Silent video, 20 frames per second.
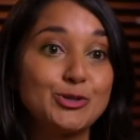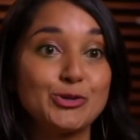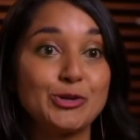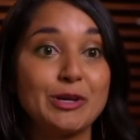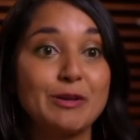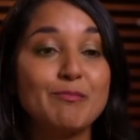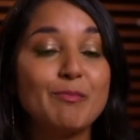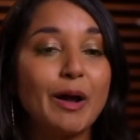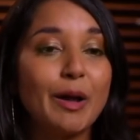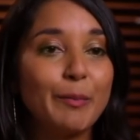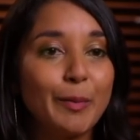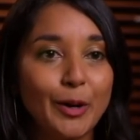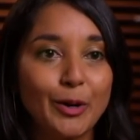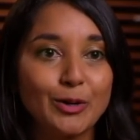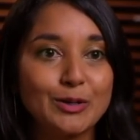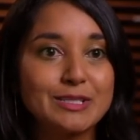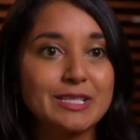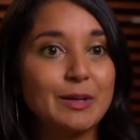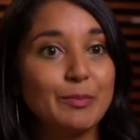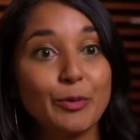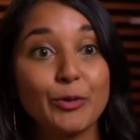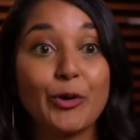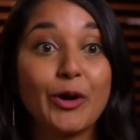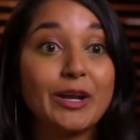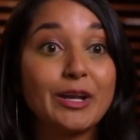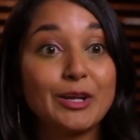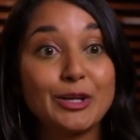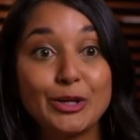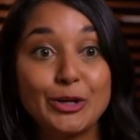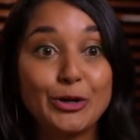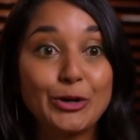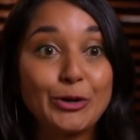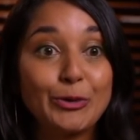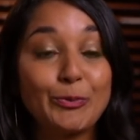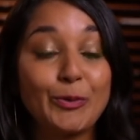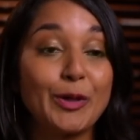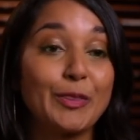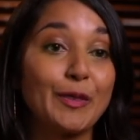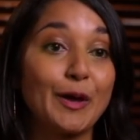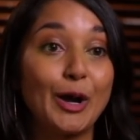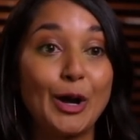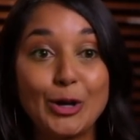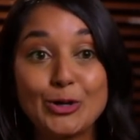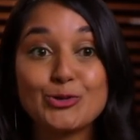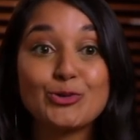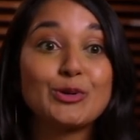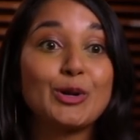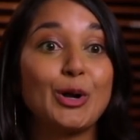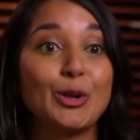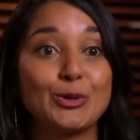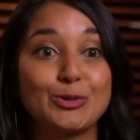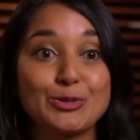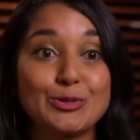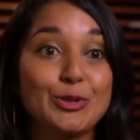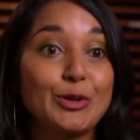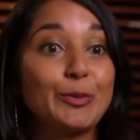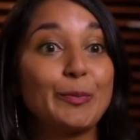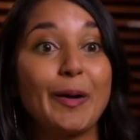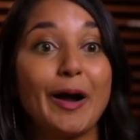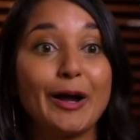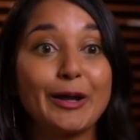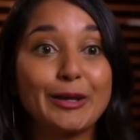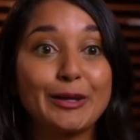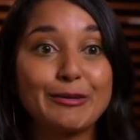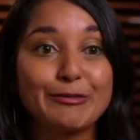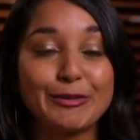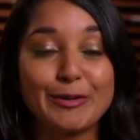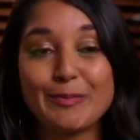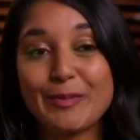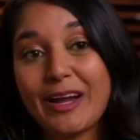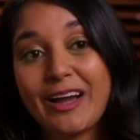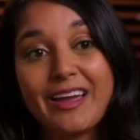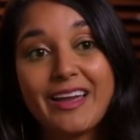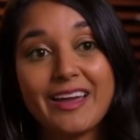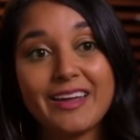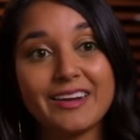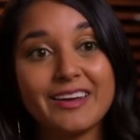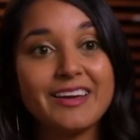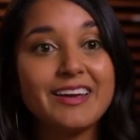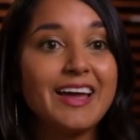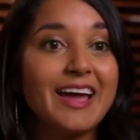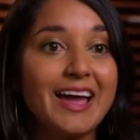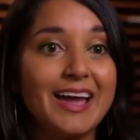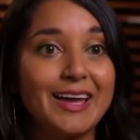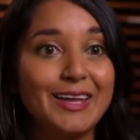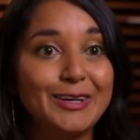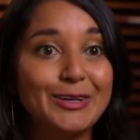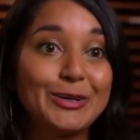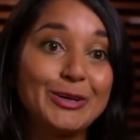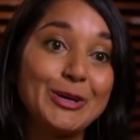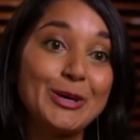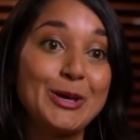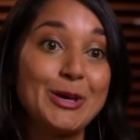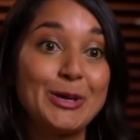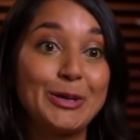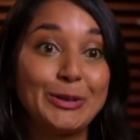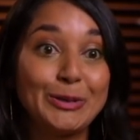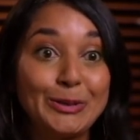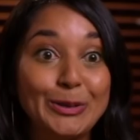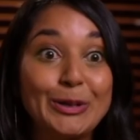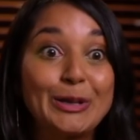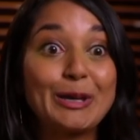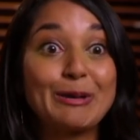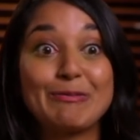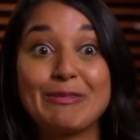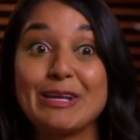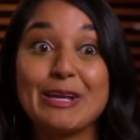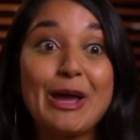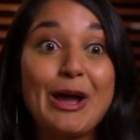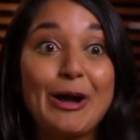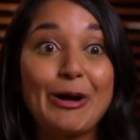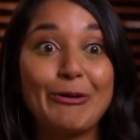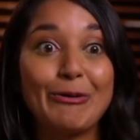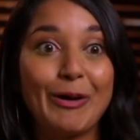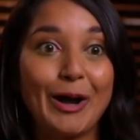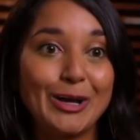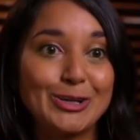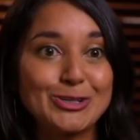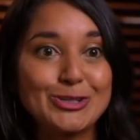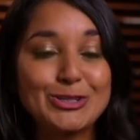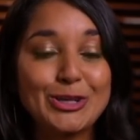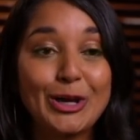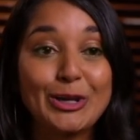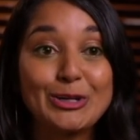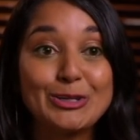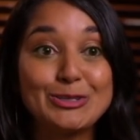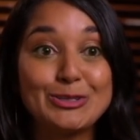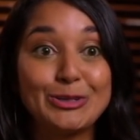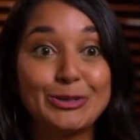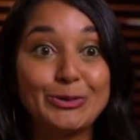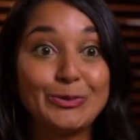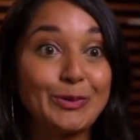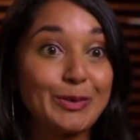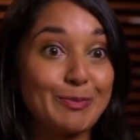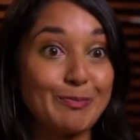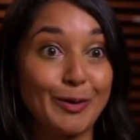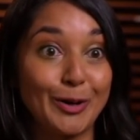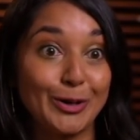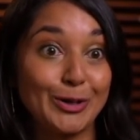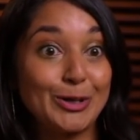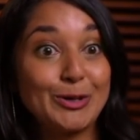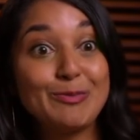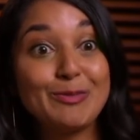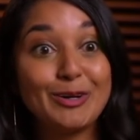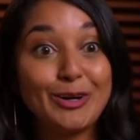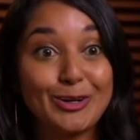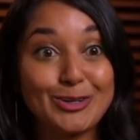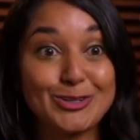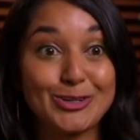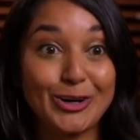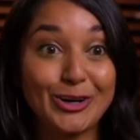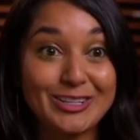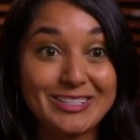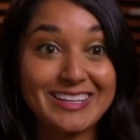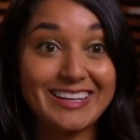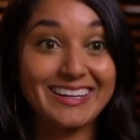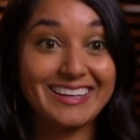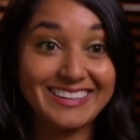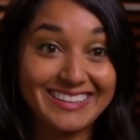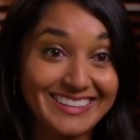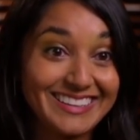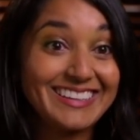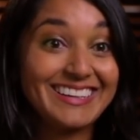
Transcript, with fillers: dream. My parents immigrated here with $100 in their pocket from Guyana, and look at me now. I just got a deal with Mark Cuban on Shark Tank.